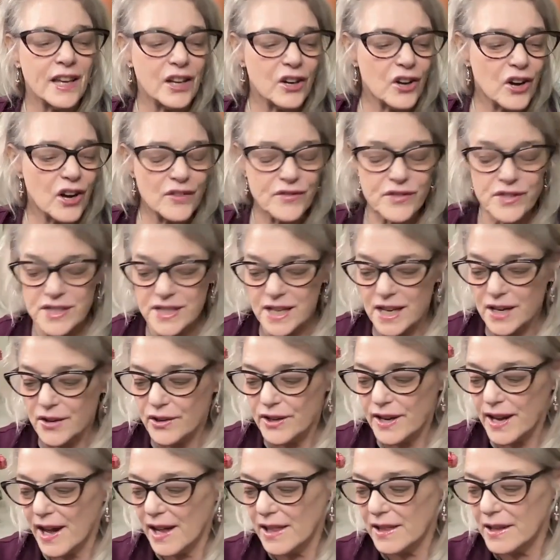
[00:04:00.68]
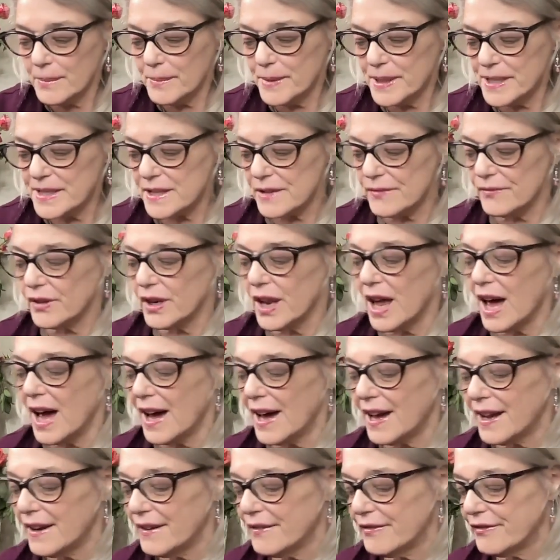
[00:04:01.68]
in all the sacred elements of
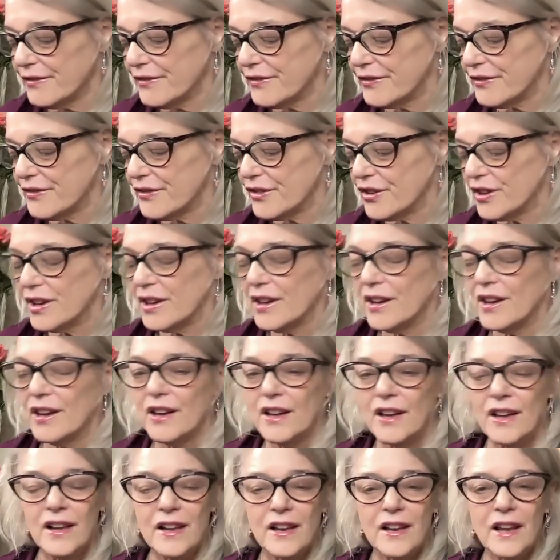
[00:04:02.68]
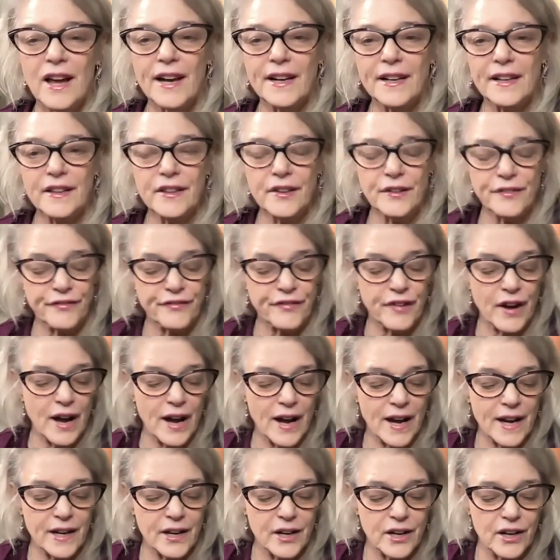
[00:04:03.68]
life, lighting the
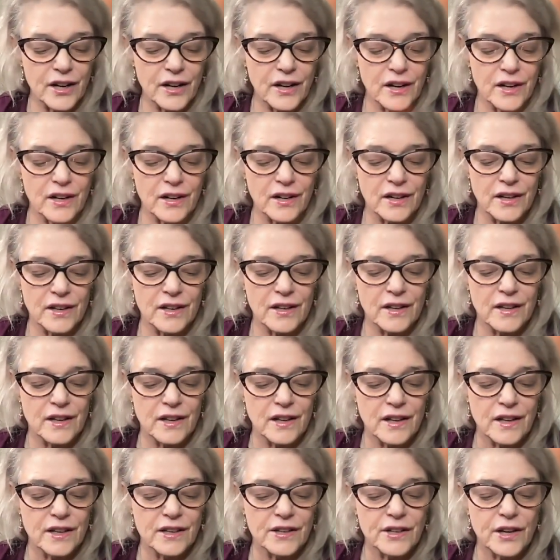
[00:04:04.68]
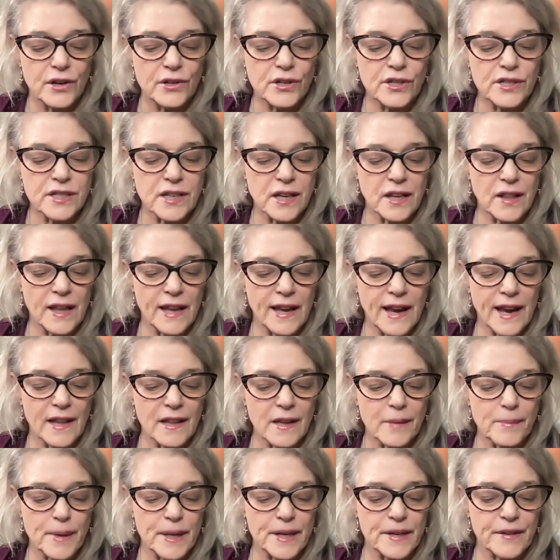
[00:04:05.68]
fire, noticing the
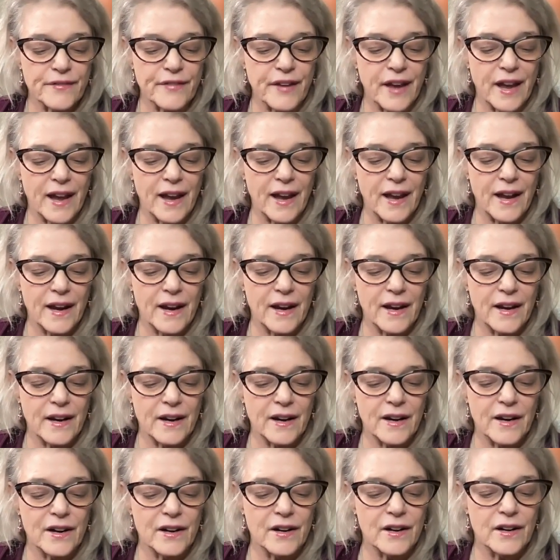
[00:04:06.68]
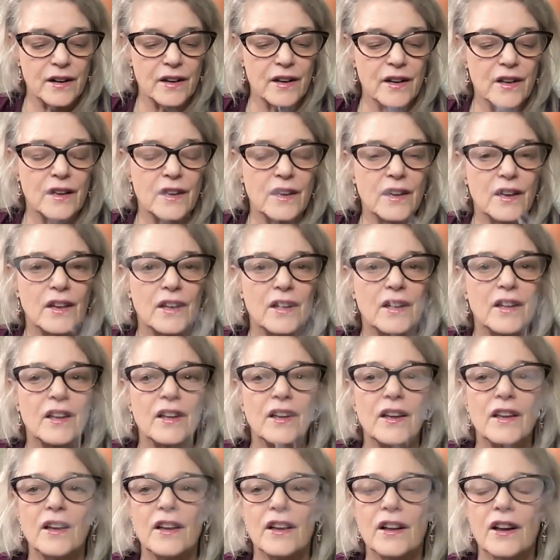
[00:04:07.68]
element of air,
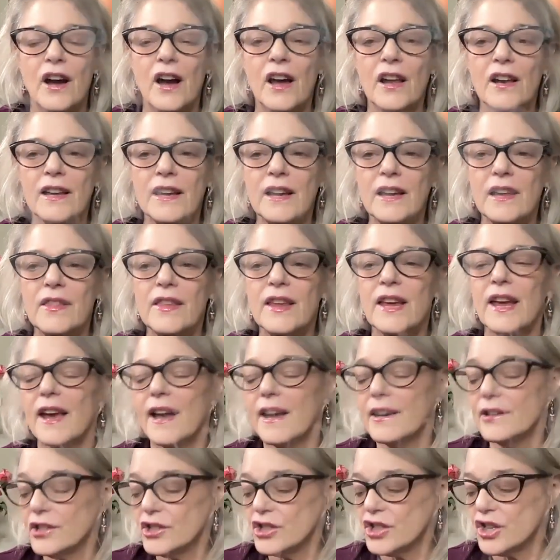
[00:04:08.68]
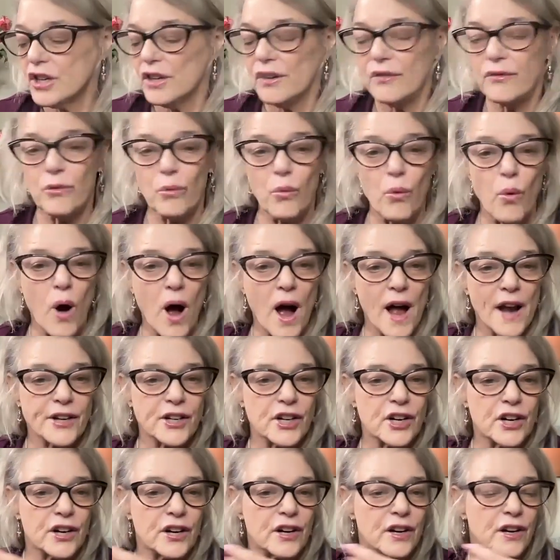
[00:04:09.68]
calling in the energy of
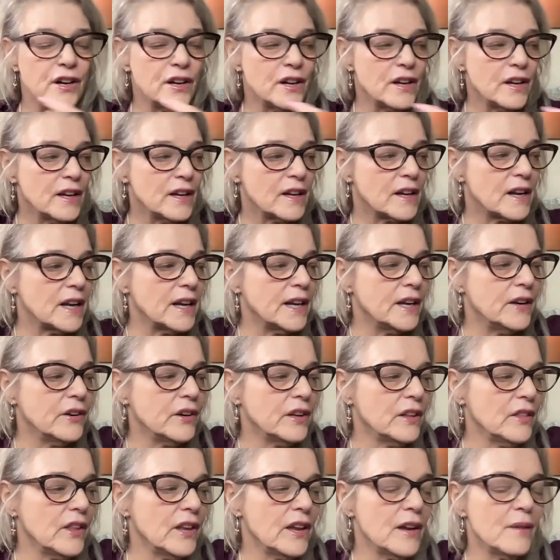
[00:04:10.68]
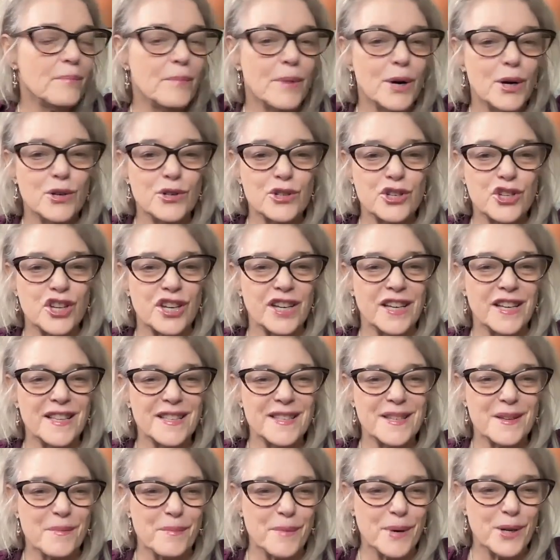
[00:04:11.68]
water, clearing the
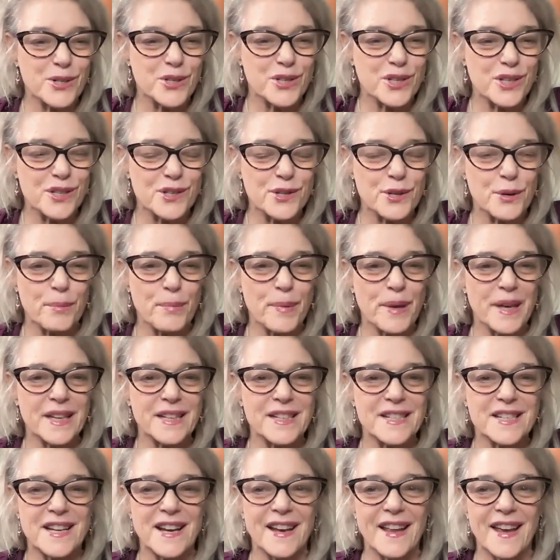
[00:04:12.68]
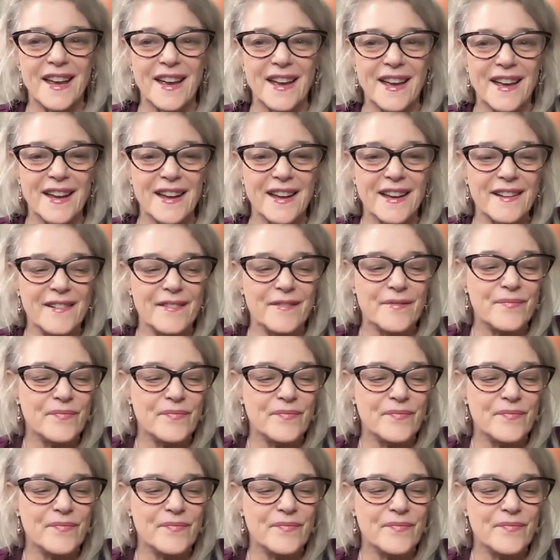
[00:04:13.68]
emotions. Emotions are big today.